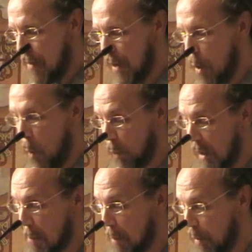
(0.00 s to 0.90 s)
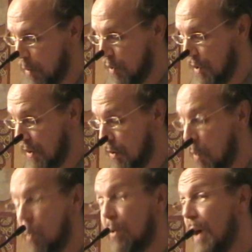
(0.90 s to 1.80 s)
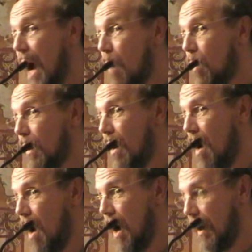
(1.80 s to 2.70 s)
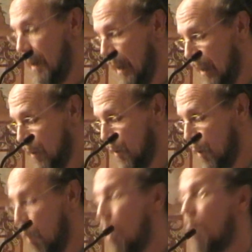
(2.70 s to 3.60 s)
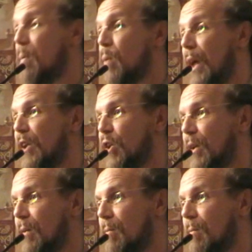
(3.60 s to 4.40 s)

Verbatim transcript: The only person known to our law is the corporation.